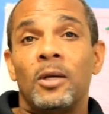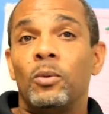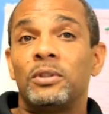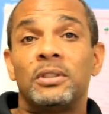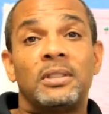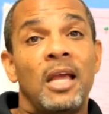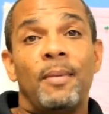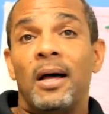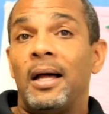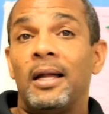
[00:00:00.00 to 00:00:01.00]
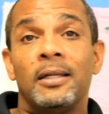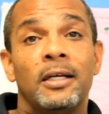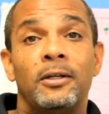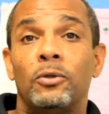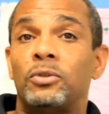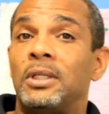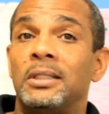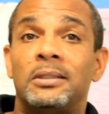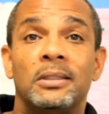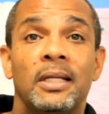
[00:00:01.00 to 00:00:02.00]
It was the same. I love those
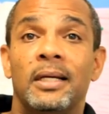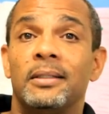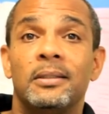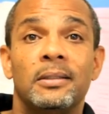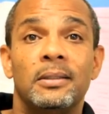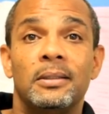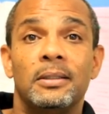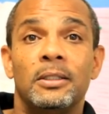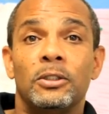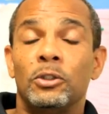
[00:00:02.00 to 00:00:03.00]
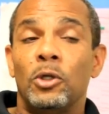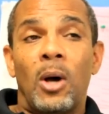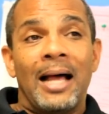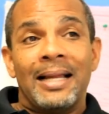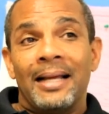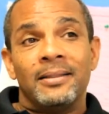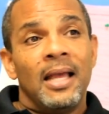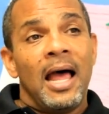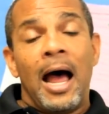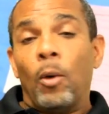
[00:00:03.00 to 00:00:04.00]
kids to death. You know,
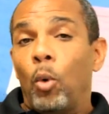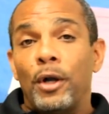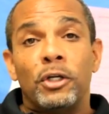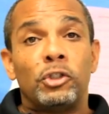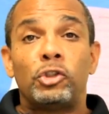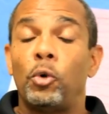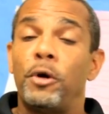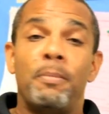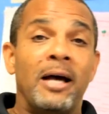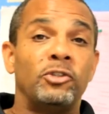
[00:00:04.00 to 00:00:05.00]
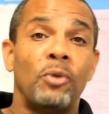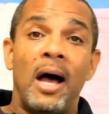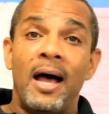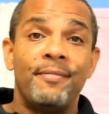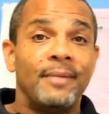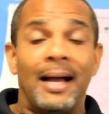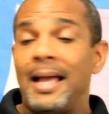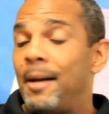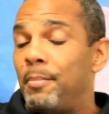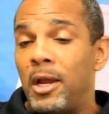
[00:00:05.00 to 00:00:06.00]
I wanted to shorten my drive. I
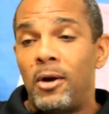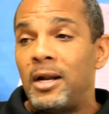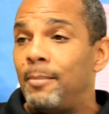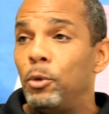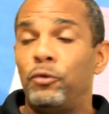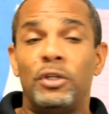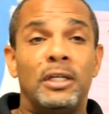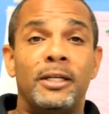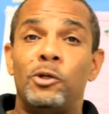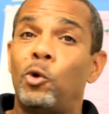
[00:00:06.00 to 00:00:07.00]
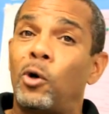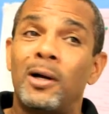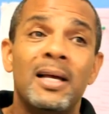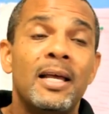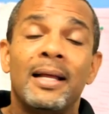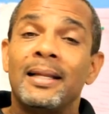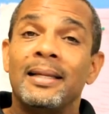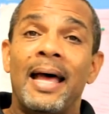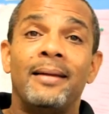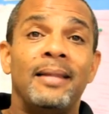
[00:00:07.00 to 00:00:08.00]
got married. I moved to Glendora.
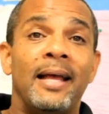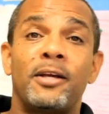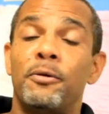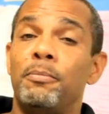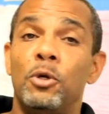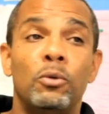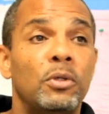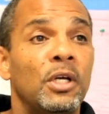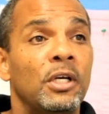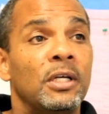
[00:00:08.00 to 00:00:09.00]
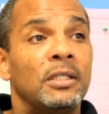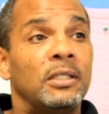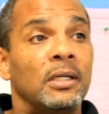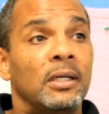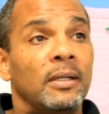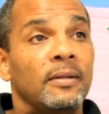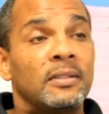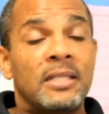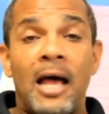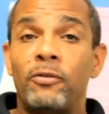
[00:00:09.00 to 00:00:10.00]
That commute to
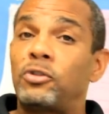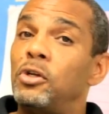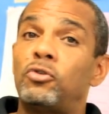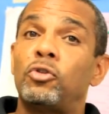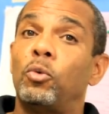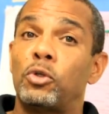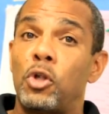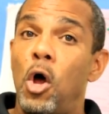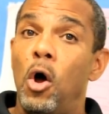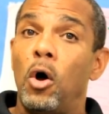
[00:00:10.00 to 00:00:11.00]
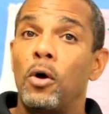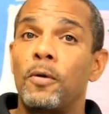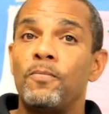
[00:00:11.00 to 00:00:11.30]
South Central was long.